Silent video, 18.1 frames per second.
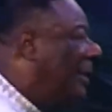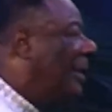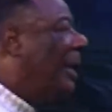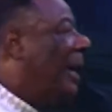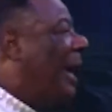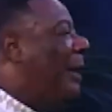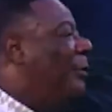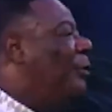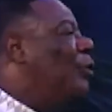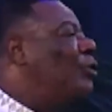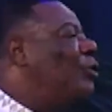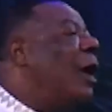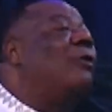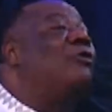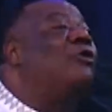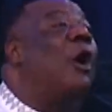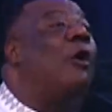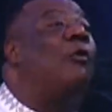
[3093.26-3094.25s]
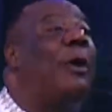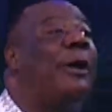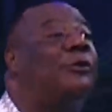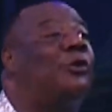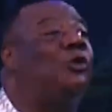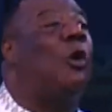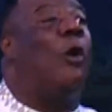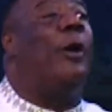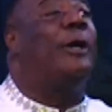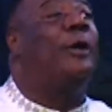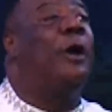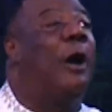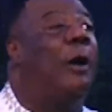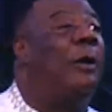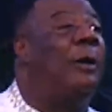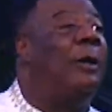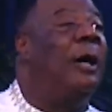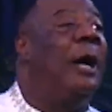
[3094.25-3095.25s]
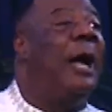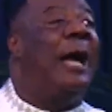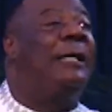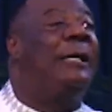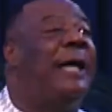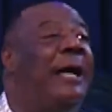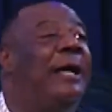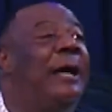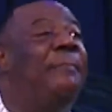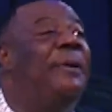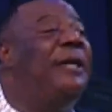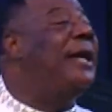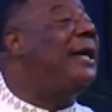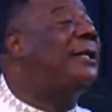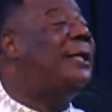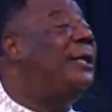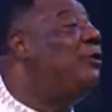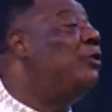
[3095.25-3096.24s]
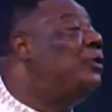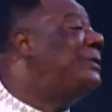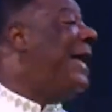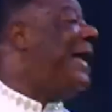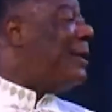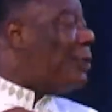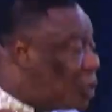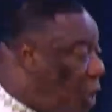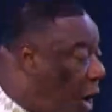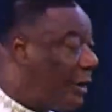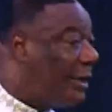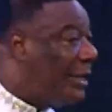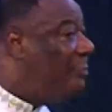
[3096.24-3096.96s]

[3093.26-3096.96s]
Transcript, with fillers: and you don't know what's going on, and then immediately you start talking.